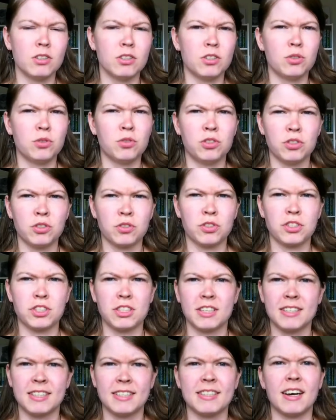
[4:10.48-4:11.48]
to just
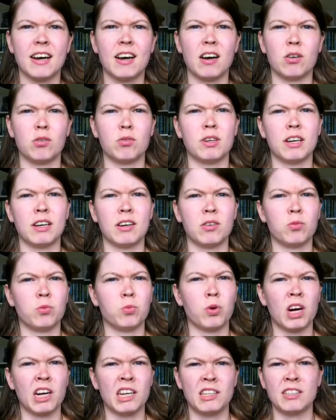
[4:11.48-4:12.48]
sit down and
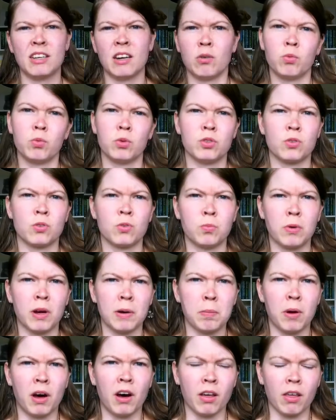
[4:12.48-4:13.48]
write down what's on my
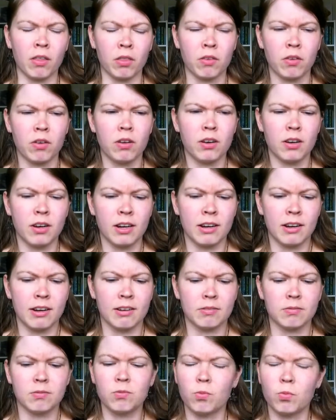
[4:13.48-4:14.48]
mind
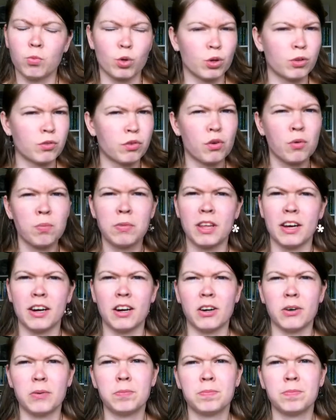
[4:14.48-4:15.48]
and work from
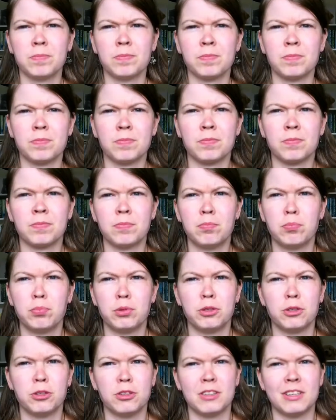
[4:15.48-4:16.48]
there.
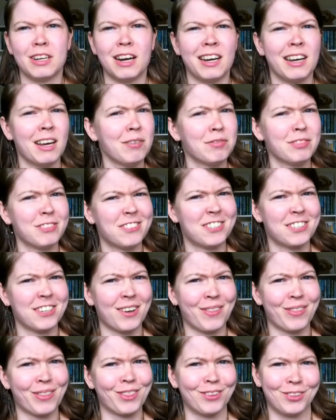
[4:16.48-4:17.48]
But I haven't
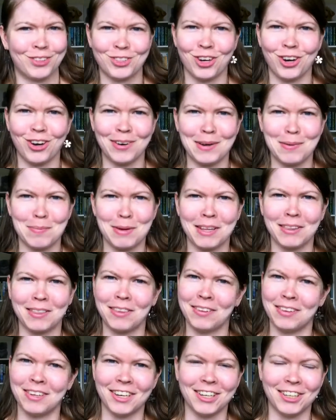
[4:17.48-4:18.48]
set the time and
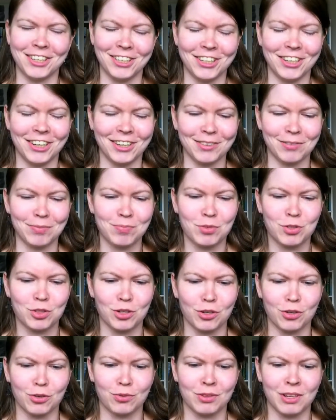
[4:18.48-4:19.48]
the date yet,
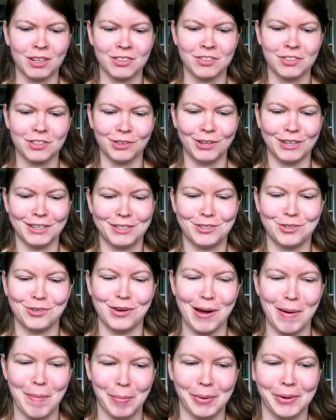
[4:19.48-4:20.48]
so that still has to
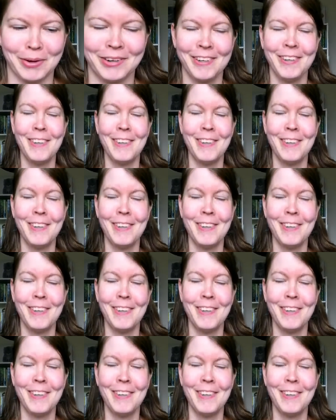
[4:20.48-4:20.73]
happen.